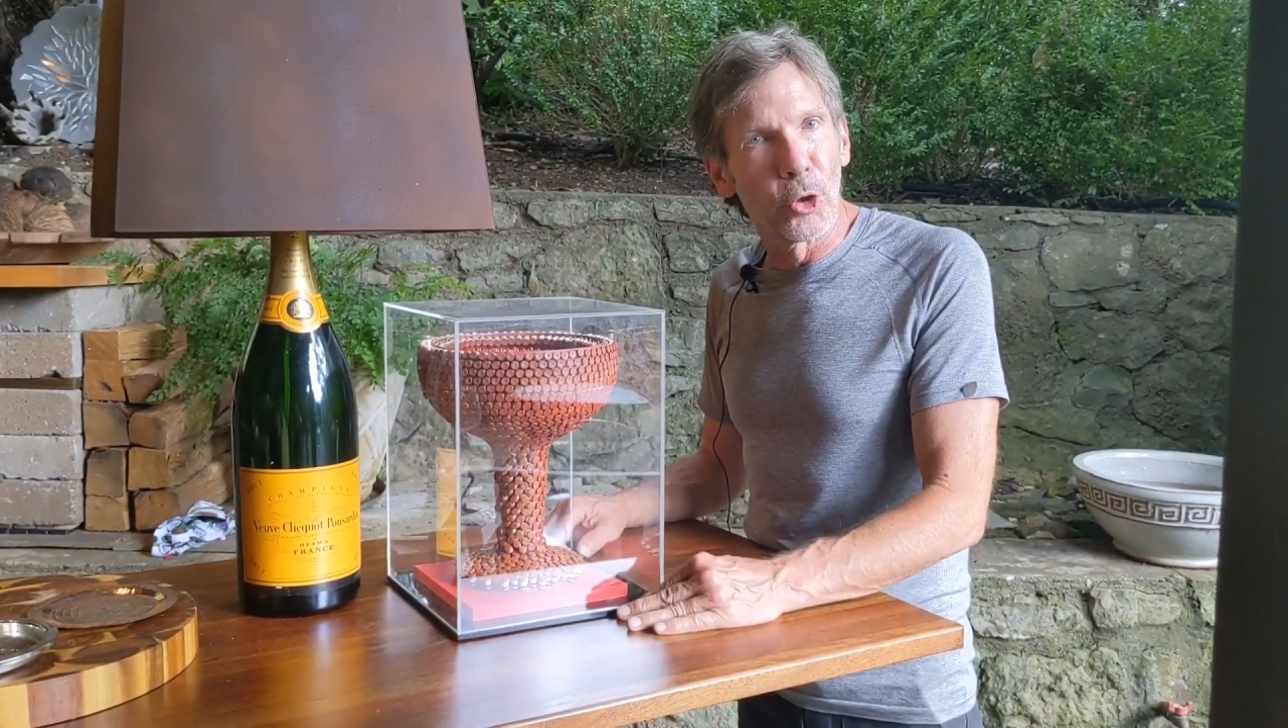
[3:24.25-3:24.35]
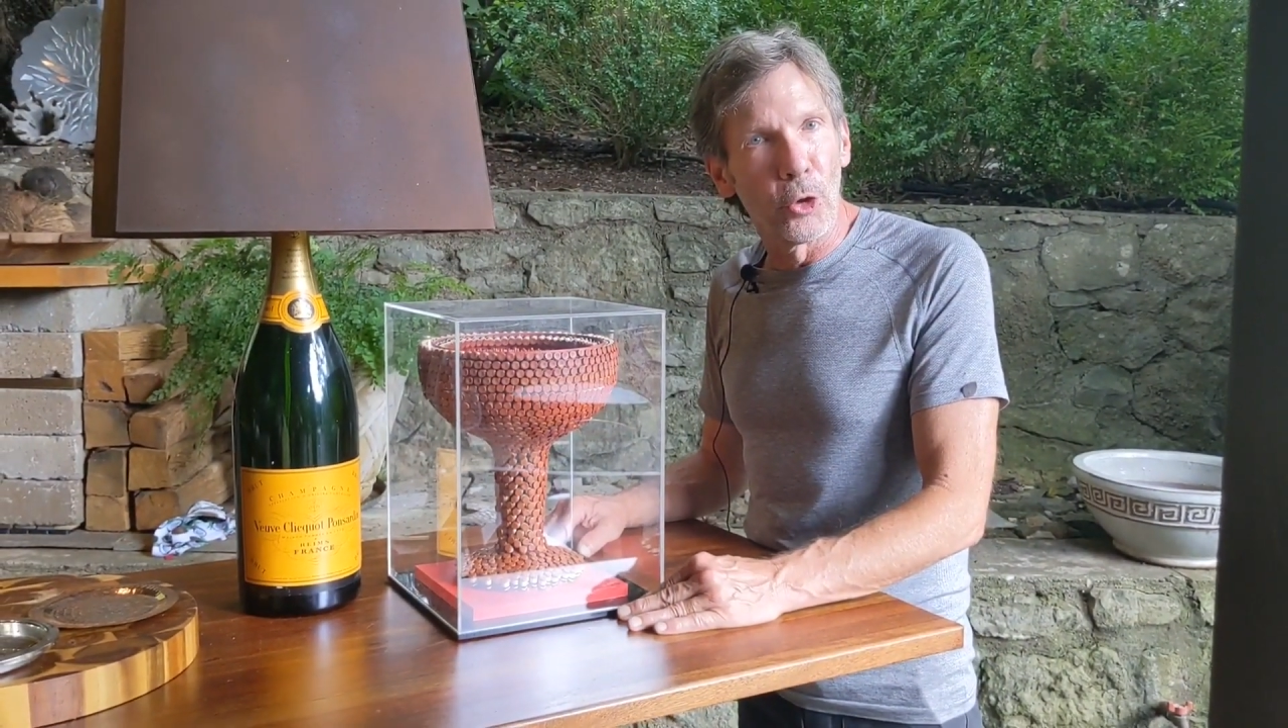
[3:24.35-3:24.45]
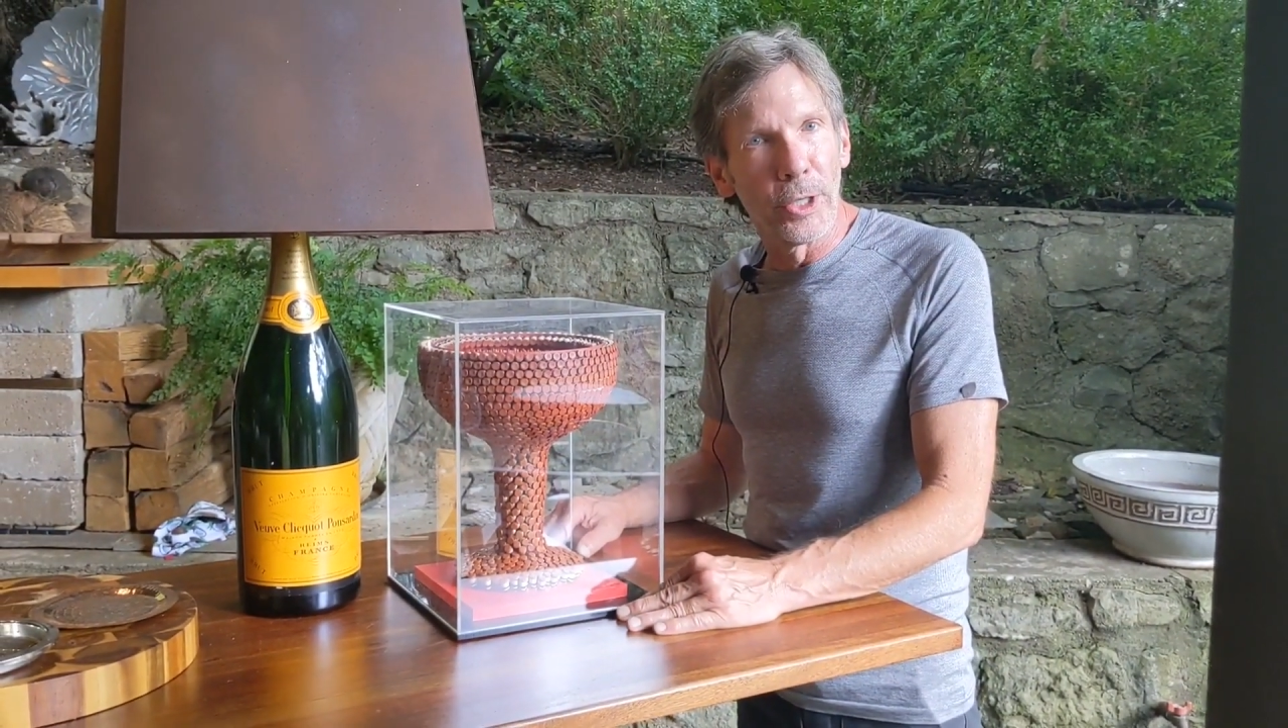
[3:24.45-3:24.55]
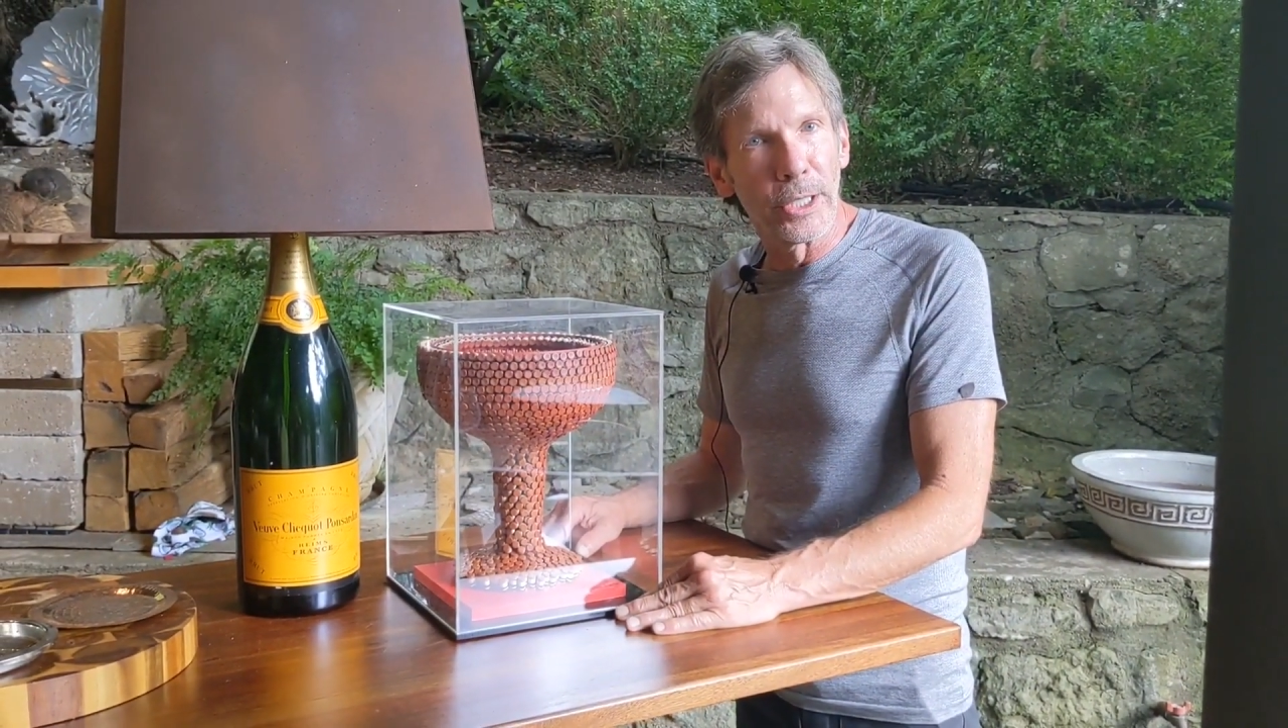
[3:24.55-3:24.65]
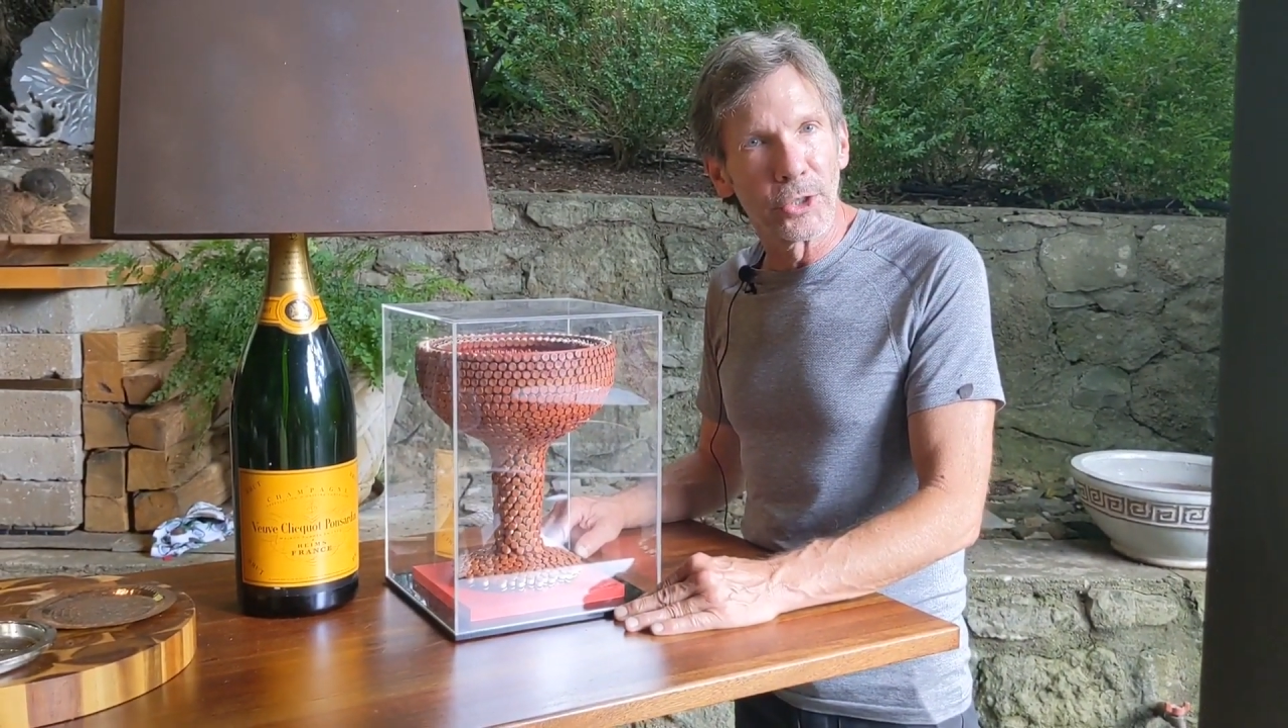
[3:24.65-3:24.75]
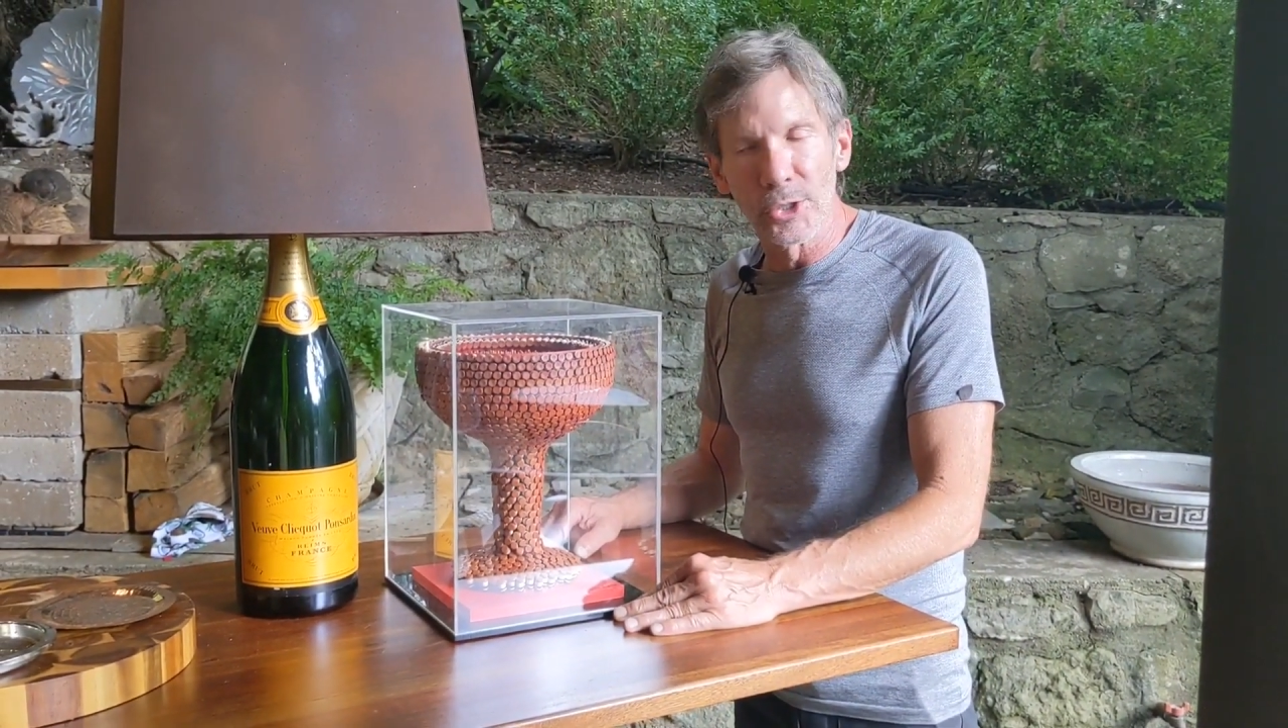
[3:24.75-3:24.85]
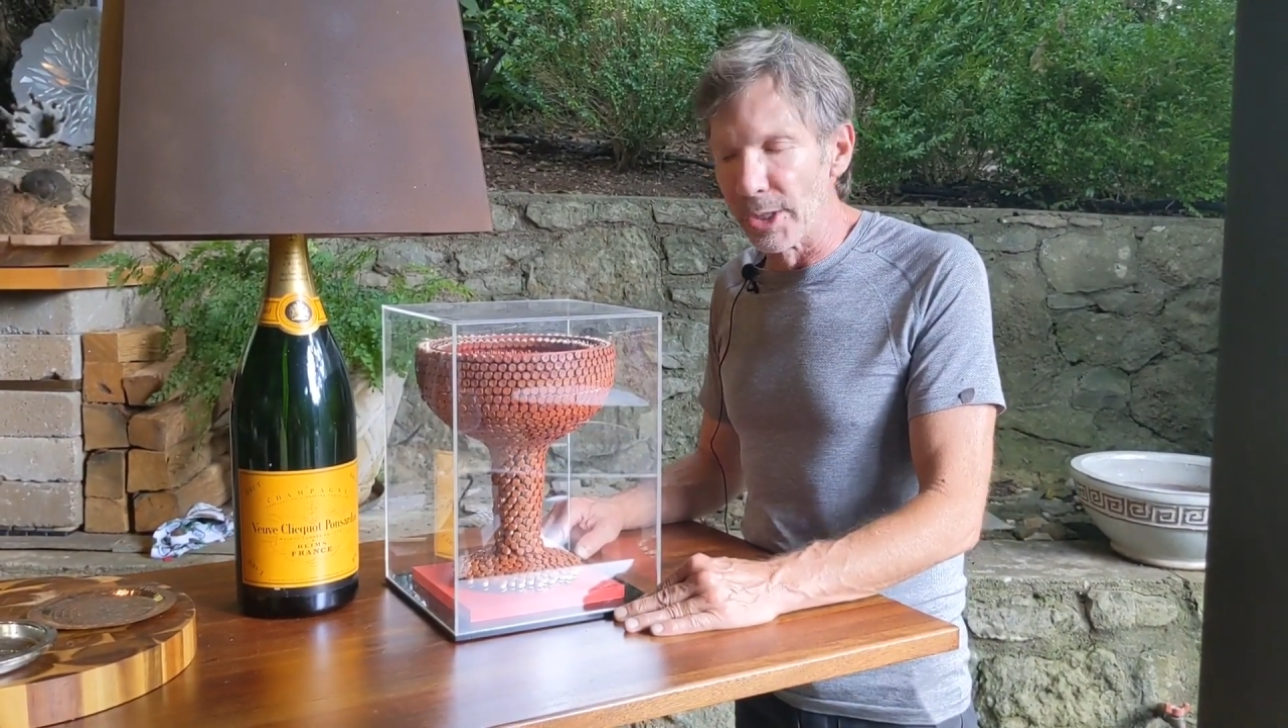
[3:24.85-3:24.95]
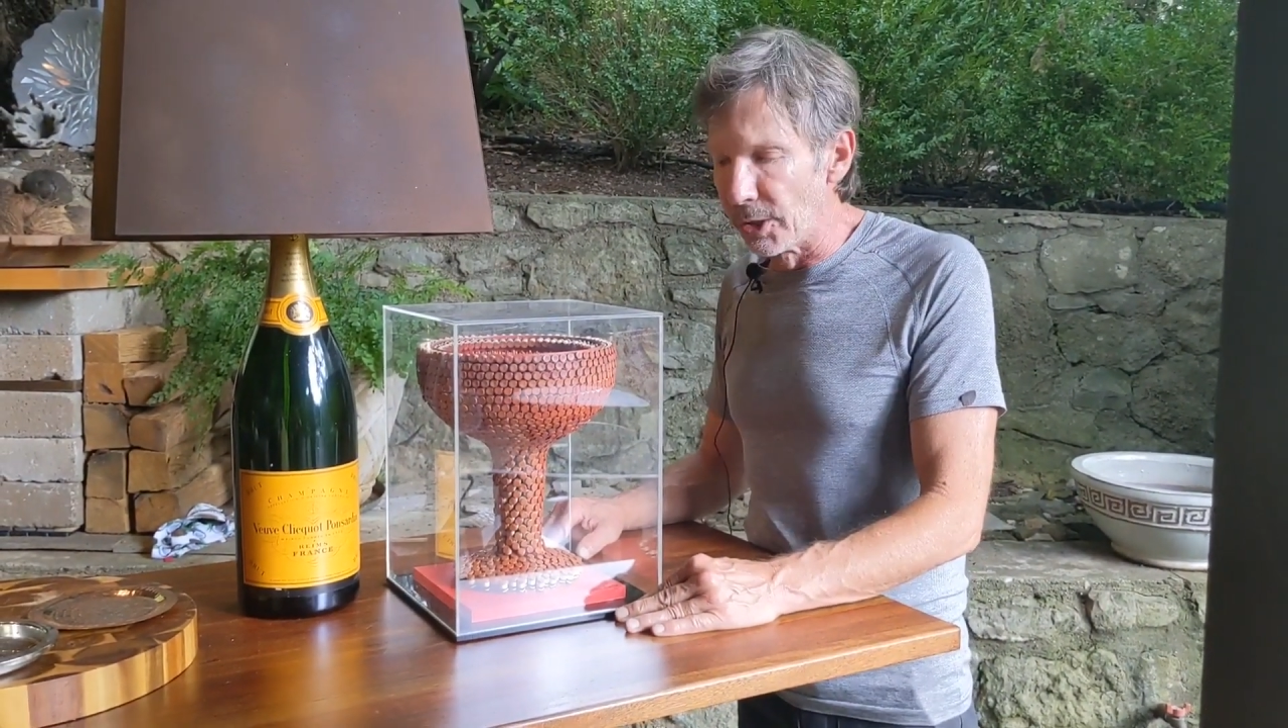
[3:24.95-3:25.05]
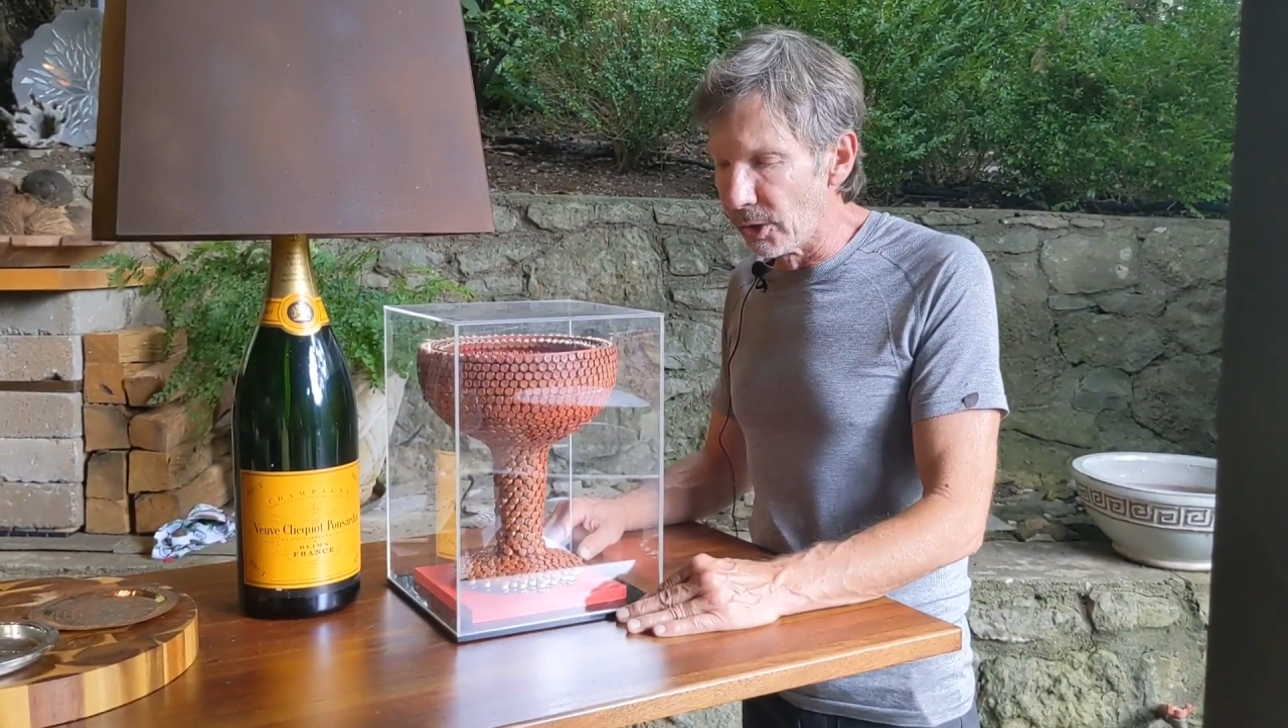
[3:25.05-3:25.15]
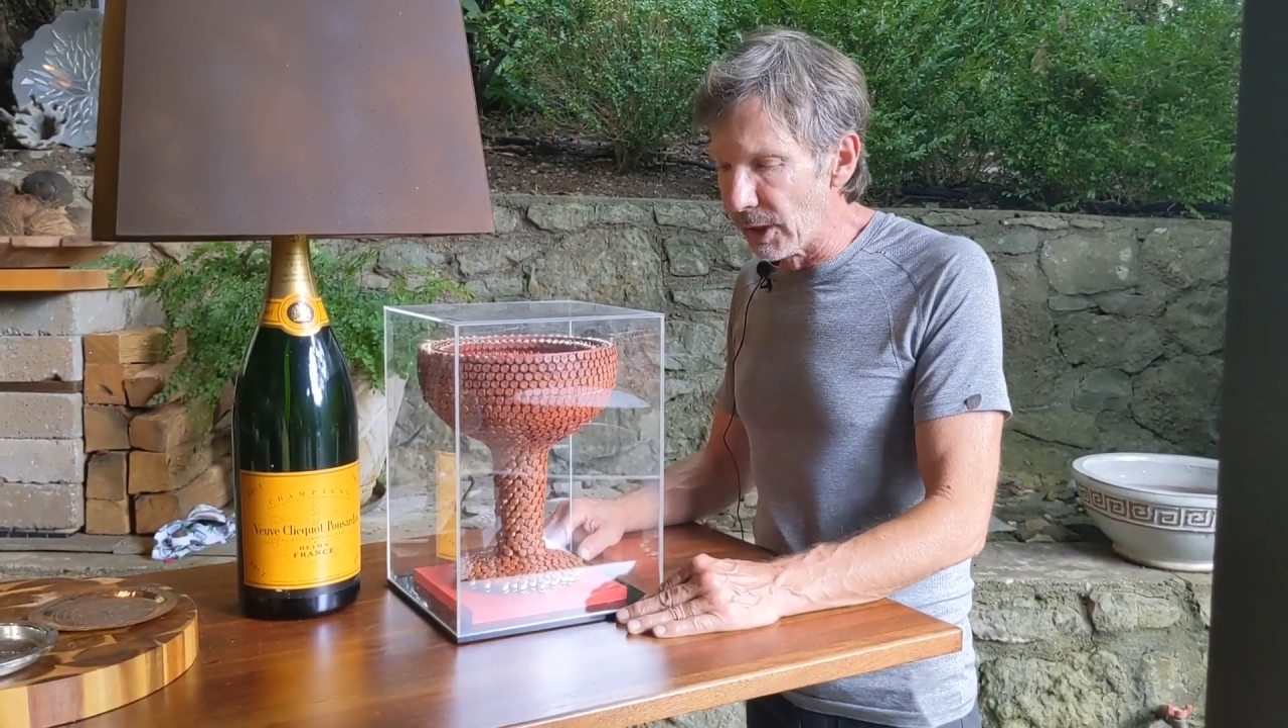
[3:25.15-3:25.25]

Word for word: Learning Center